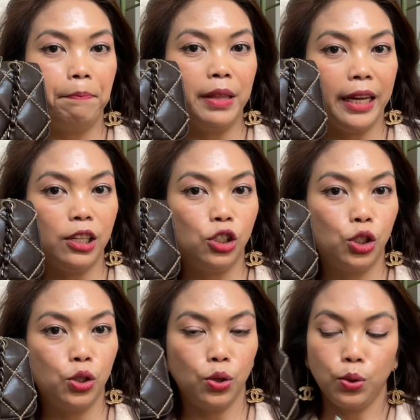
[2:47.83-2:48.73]
place
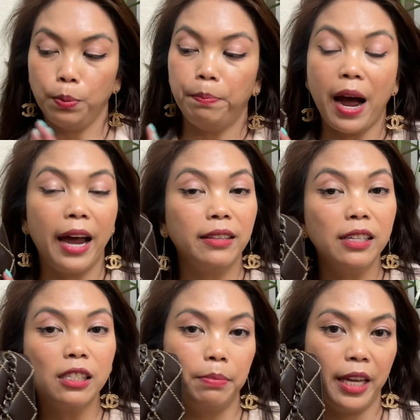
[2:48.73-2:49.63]
to buy
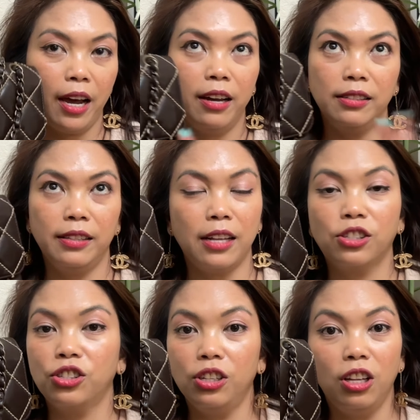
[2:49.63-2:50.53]
this, because that's
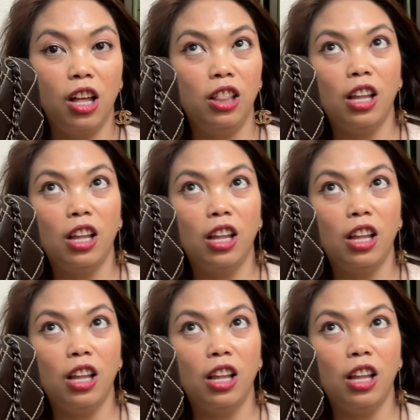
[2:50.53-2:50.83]
still a